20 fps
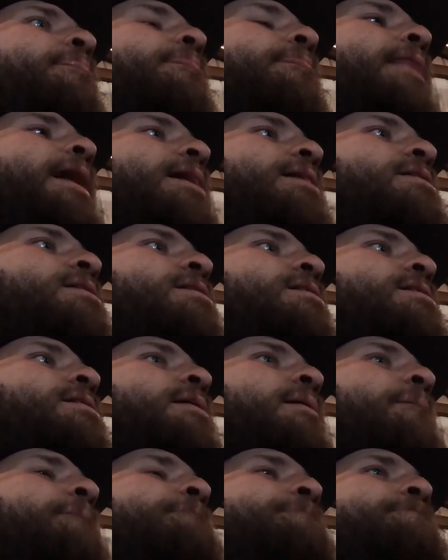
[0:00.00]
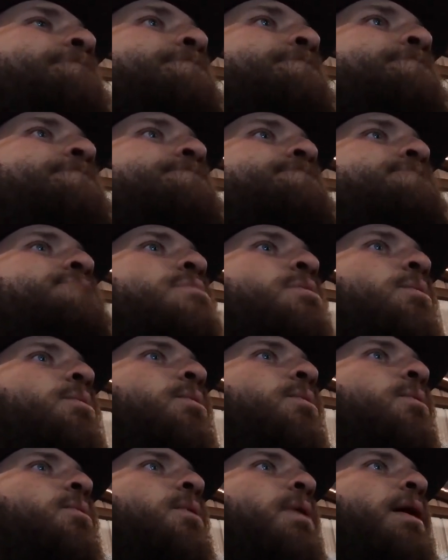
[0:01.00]
that's
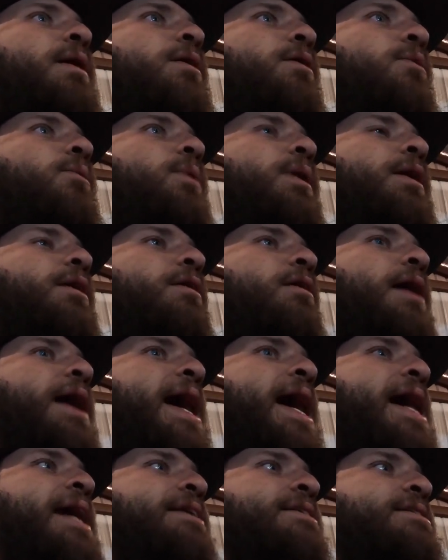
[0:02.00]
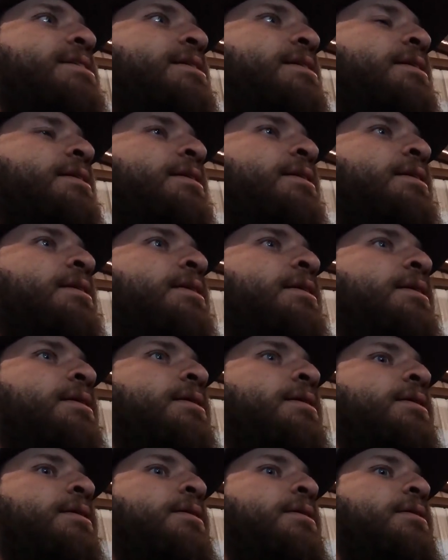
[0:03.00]
where we are at.
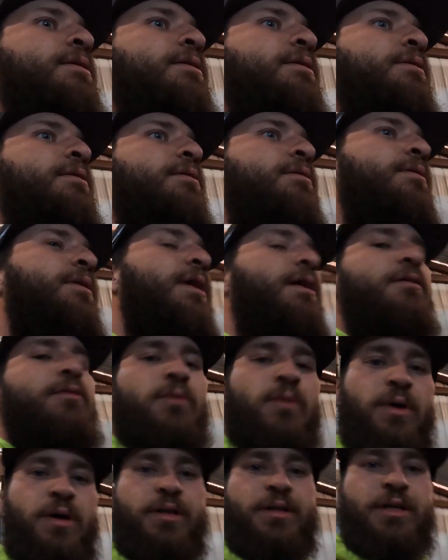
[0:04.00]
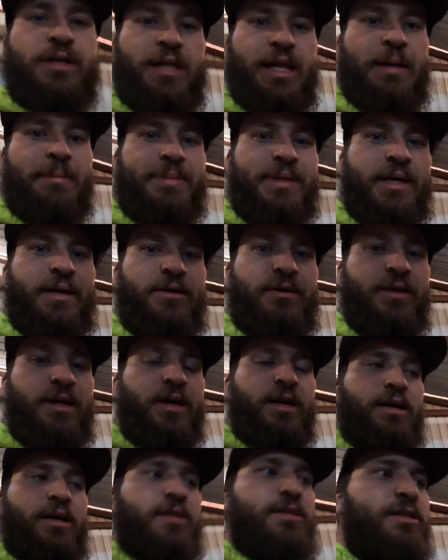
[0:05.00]
We have one clapped out
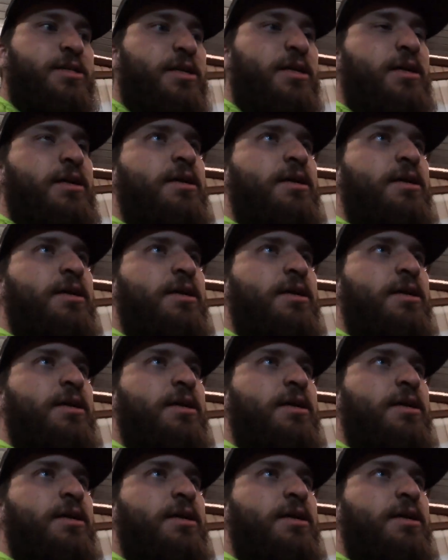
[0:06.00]
Dodge,